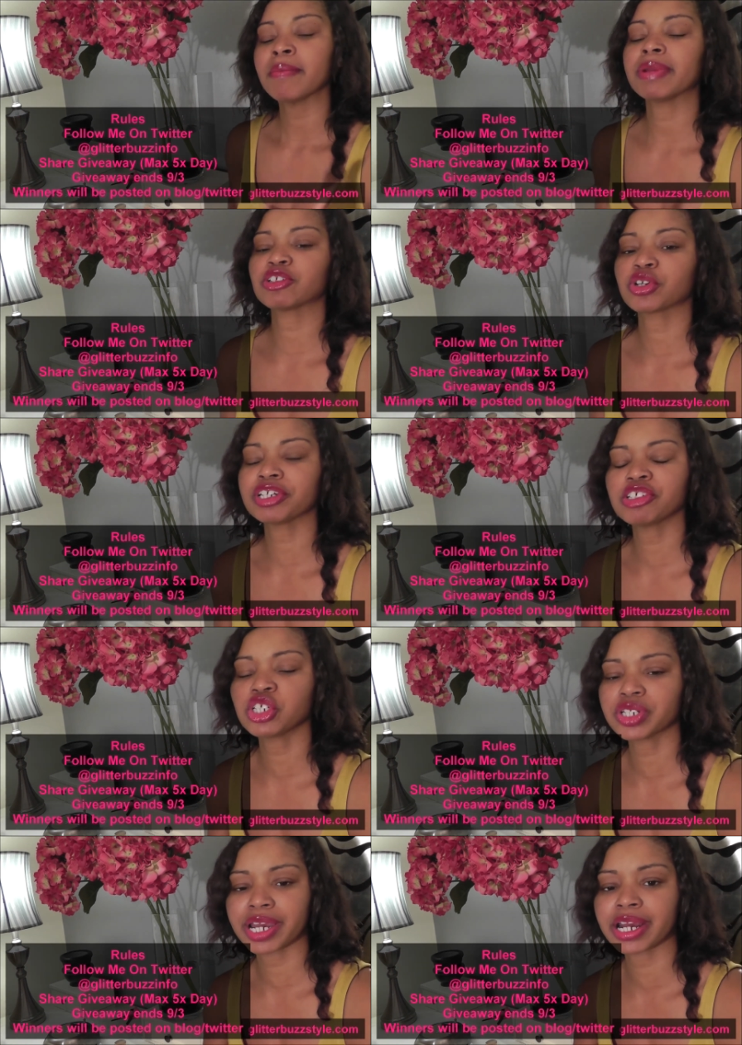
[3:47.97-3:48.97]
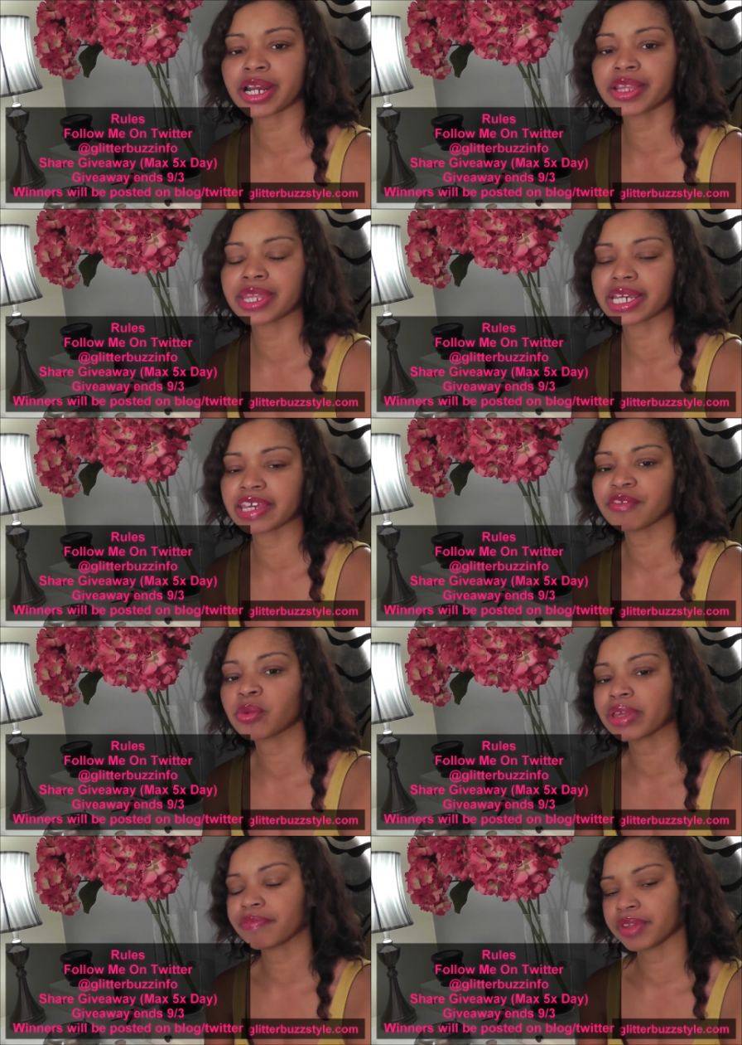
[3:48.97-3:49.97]
Make sure you share the
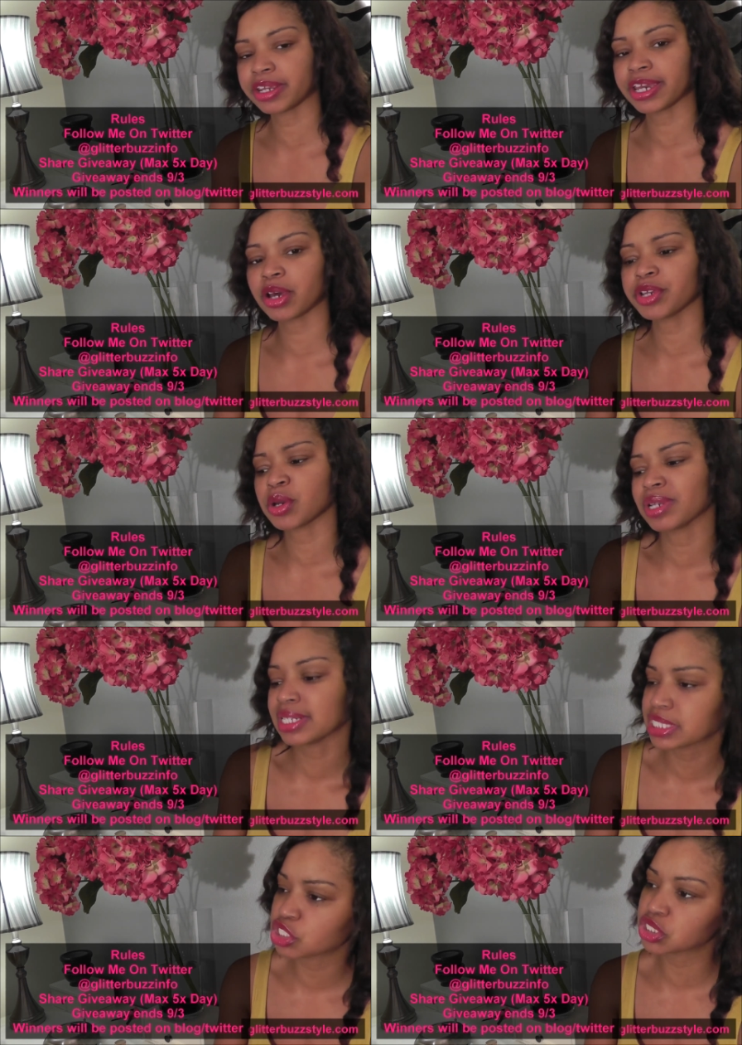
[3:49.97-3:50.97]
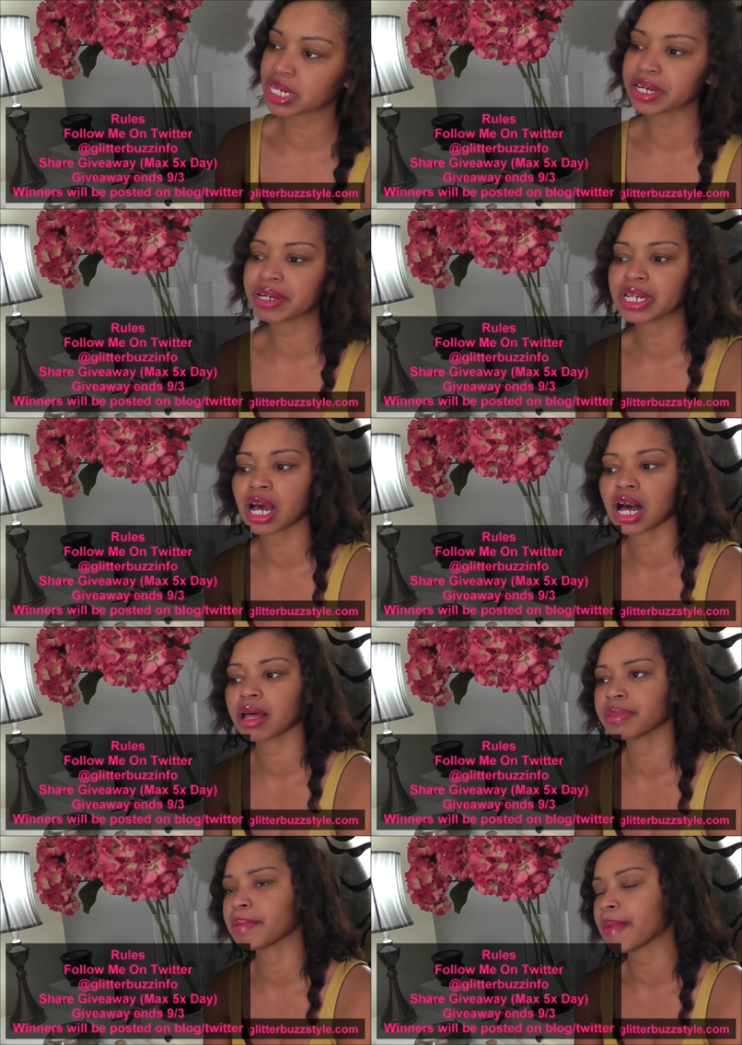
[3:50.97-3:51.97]
giveaway video. You'll need to share it
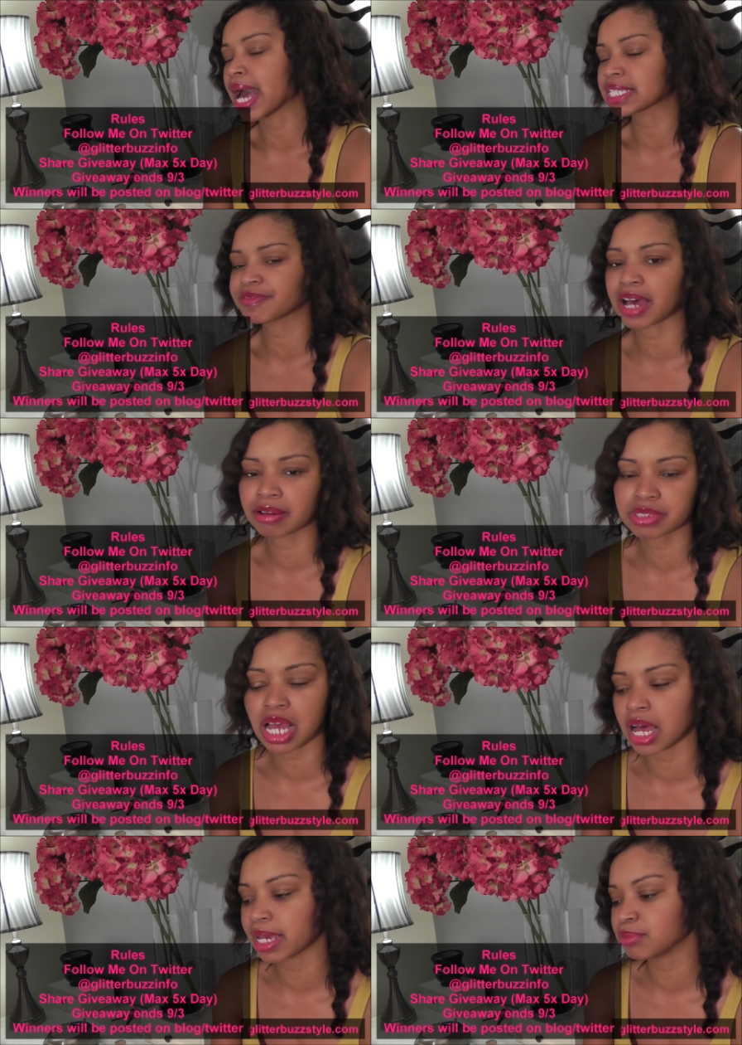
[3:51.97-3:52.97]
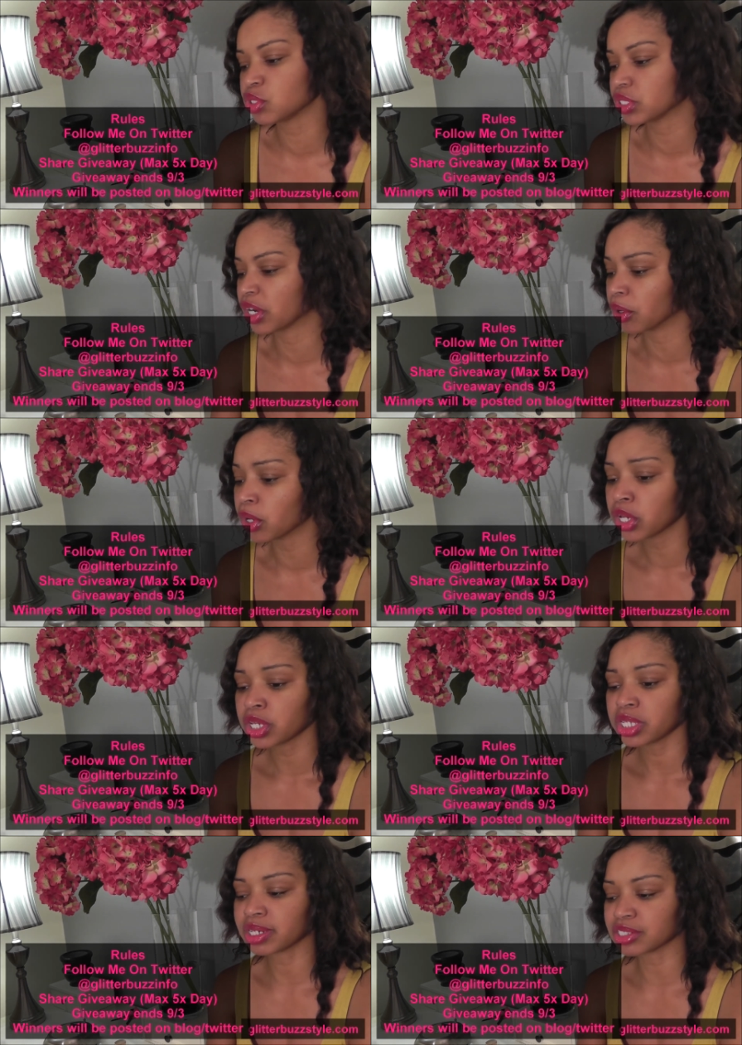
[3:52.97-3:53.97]
uh, the max five times. You know,
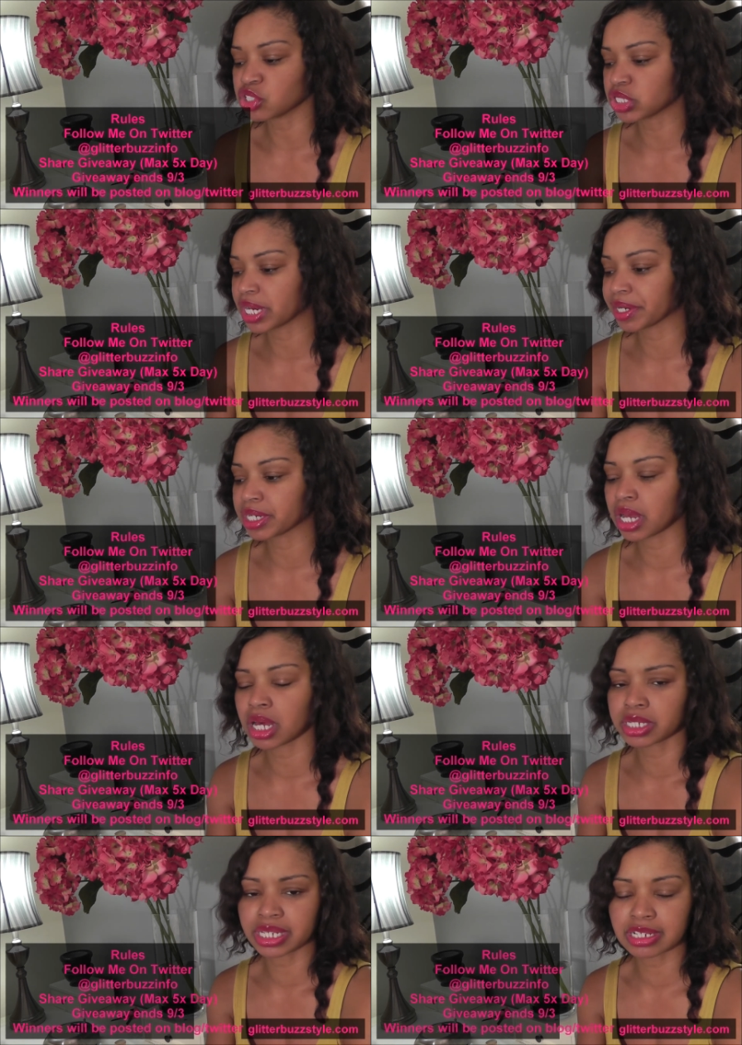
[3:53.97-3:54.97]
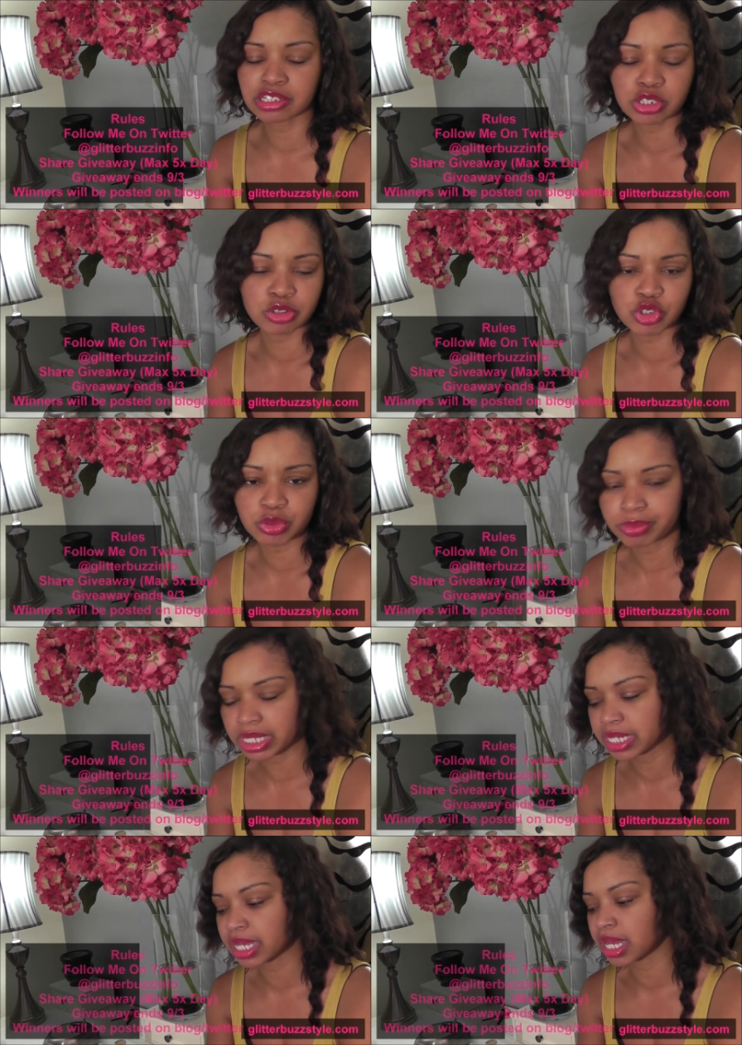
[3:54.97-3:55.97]
you can share it on any social
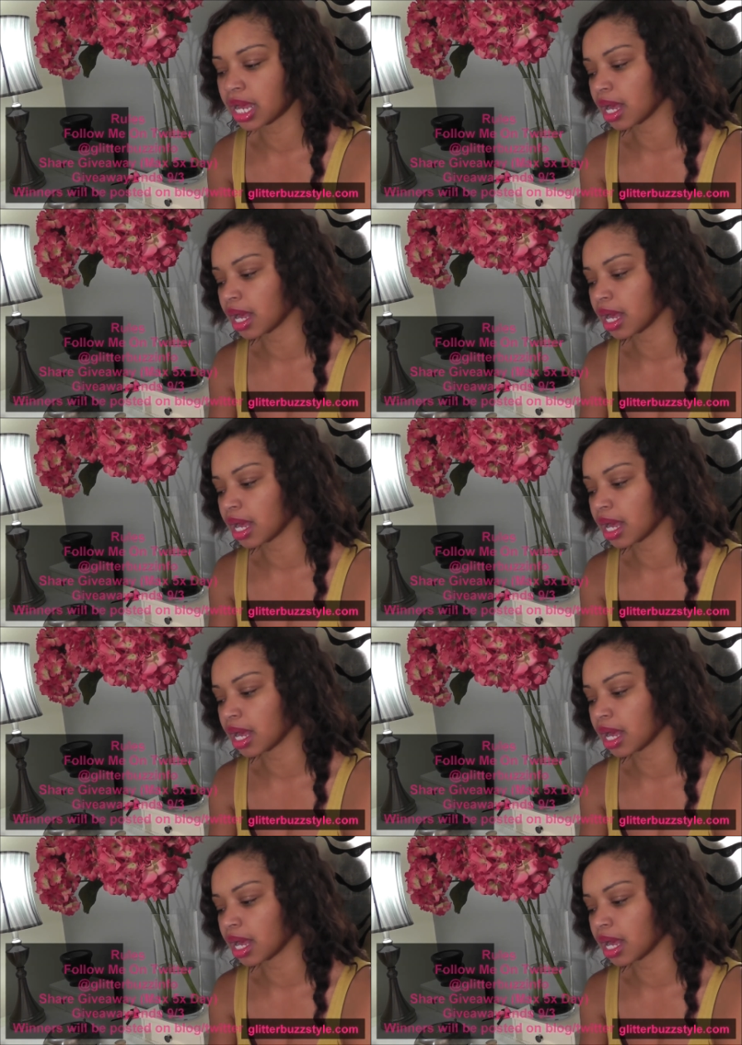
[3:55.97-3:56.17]
media.